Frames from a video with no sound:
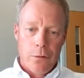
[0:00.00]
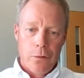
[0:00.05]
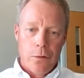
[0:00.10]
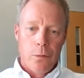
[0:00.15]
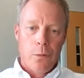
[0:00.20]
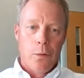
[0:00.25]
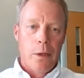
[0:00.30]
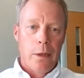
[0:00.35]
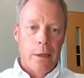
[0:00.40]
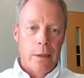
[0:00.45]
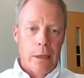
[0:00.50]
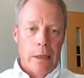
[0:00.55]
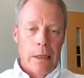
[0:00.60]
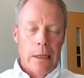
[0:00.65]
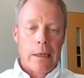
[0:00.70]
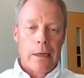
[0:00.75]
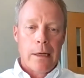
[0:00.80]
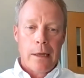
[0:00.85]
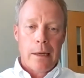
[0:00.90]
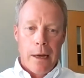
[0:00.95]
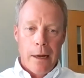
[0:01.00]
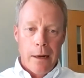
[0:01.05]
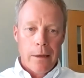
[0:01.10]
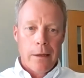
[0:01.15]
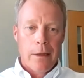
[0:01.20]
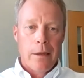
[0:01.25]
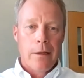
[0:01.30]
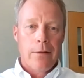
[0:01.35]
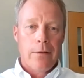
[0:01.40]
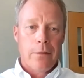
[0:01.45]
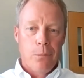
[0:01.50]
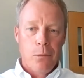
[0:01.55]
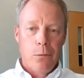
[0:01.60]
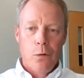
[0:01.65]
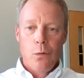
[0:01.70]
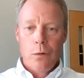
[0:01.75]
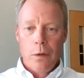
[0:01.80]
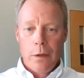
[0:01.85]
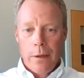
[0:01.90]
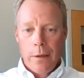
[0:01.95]
So we got to get some
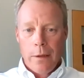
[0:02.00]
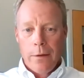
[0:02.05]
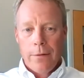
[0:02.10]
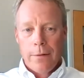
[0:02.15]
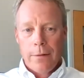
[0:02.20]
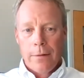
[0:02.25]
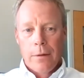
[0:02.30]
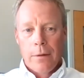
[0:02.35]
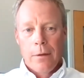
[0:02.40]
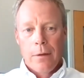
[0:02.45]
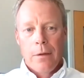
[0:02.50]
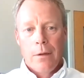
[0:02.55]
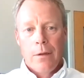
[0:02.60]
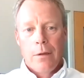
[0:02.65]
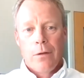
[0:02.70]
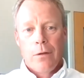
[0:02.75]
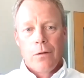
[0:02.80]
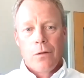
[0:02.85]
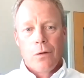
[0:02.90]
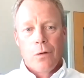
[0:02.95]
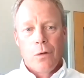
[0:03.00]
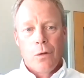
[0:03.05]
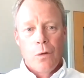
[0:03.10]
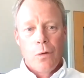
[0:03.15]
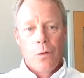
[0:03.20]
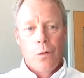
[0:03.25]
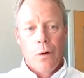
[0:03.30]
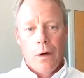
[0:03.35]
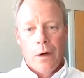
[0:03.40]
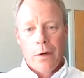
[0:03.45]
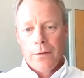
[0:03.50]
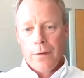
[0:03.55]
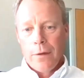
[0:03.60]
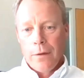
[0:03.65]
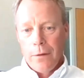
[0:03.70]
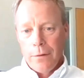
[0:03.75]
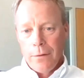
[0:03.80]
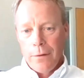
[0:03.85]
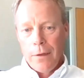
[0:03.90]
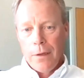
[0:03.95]
new leads to our
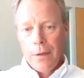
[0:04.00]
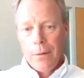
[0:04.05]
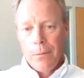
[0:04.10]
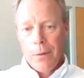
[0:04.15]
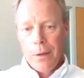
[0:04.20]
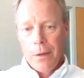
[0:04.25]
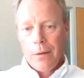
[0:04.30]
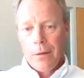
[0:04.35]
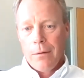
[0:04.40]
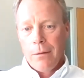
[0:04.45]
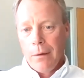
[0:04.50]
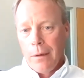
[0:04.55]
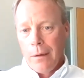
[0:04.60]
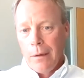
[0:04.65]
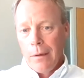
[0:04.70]
sales team that,